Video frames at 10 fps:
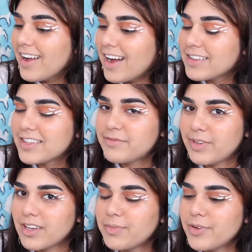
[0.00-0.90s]
I love
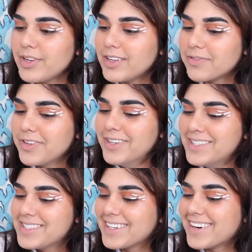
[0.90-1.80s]
being a beauty
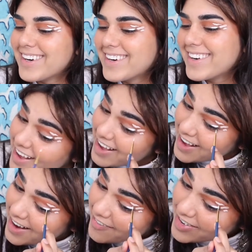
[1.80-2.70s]
influencer.
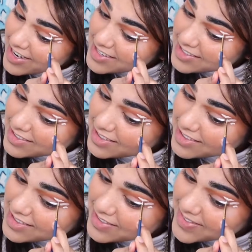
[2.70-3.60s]
I'm gonna just clean
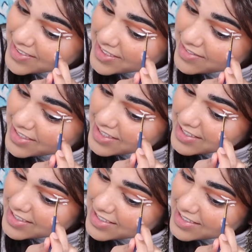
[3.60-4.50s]
this up a little
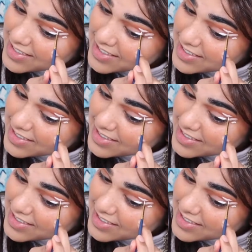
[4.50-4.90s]
bit.